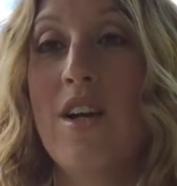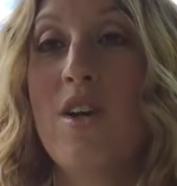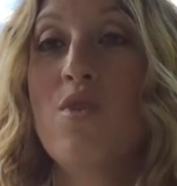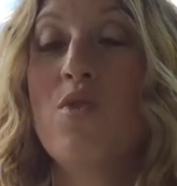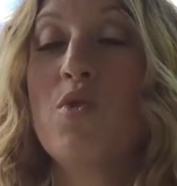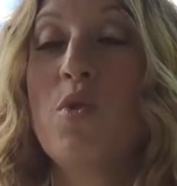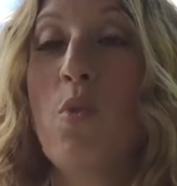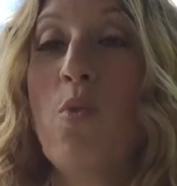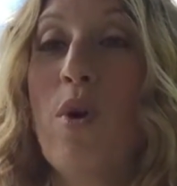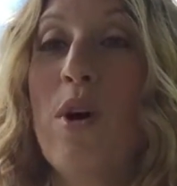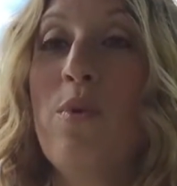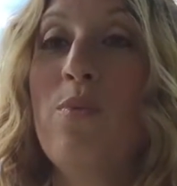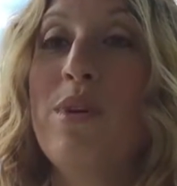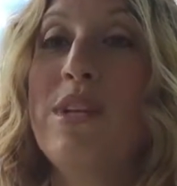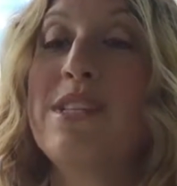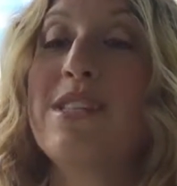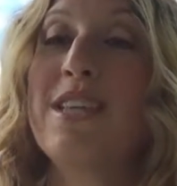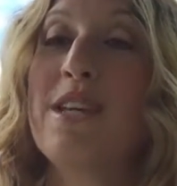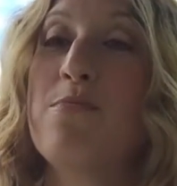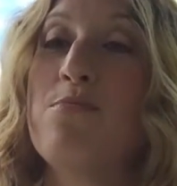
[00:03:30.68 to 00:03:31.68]
So when we
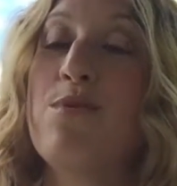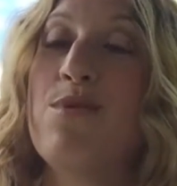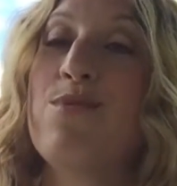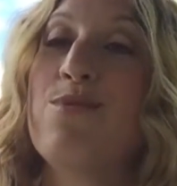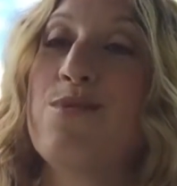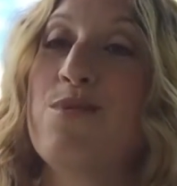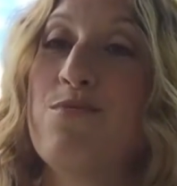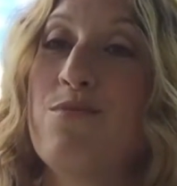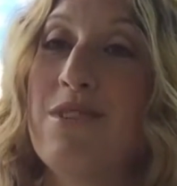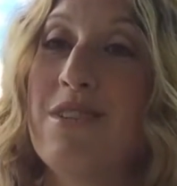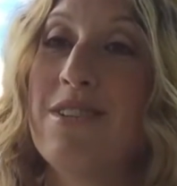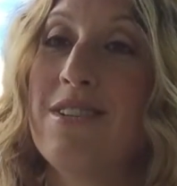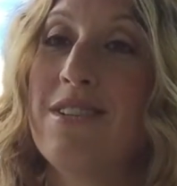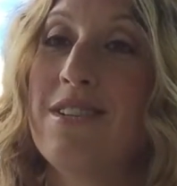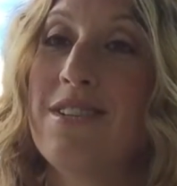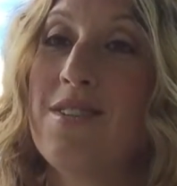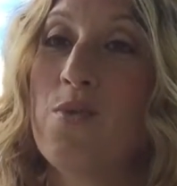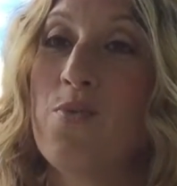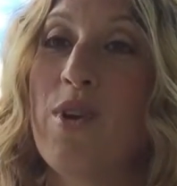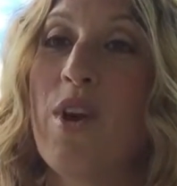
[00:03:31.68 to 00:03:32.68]
skip over
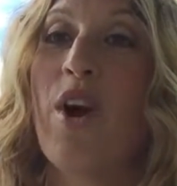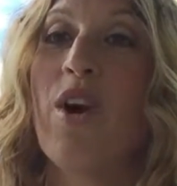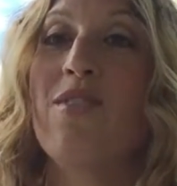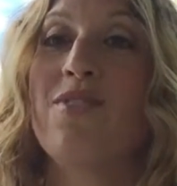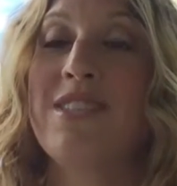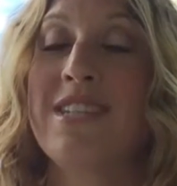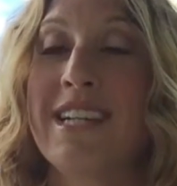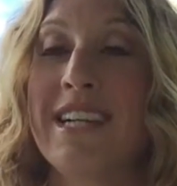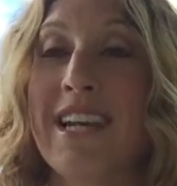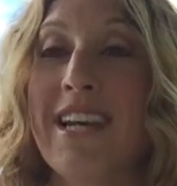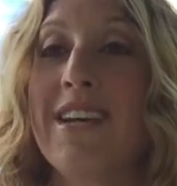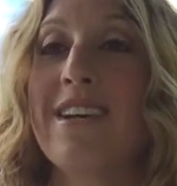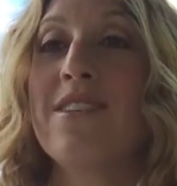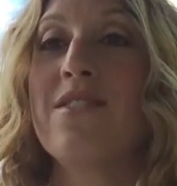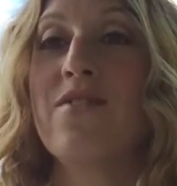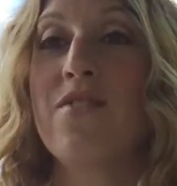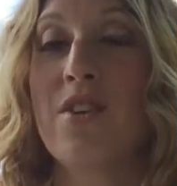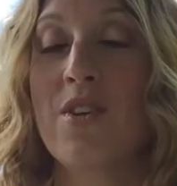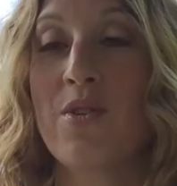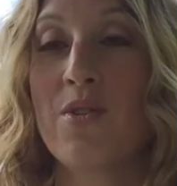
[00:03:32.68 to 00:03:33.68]
words, we often get
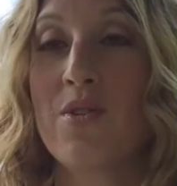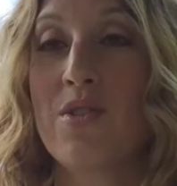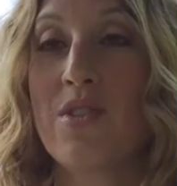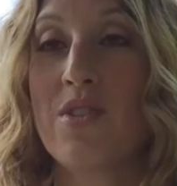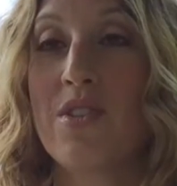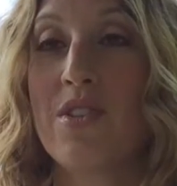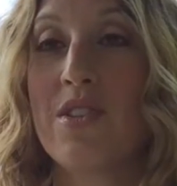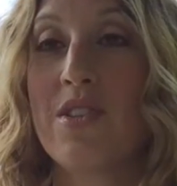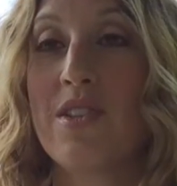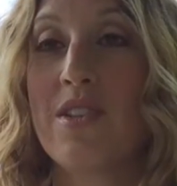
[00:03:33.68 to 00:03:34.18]
confused.